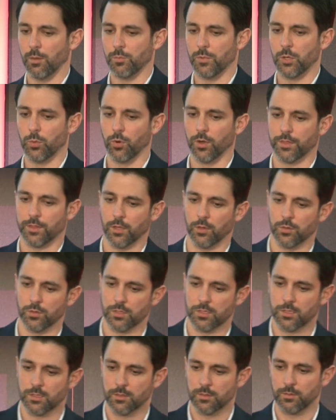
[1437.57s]
You want
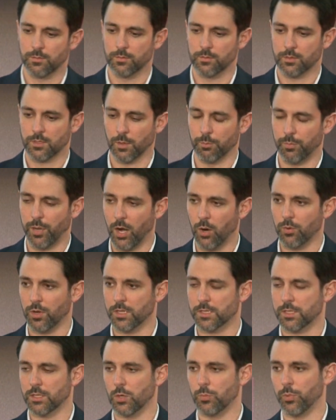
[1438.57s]
those
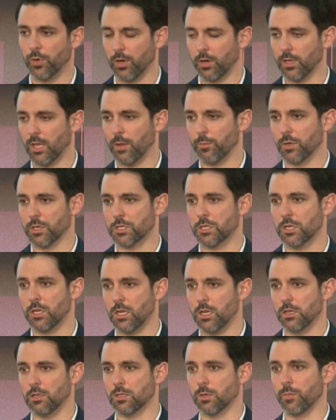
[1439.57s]
components that you put on that
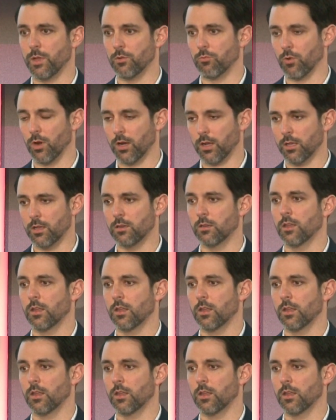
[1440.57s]
machine to be rugged.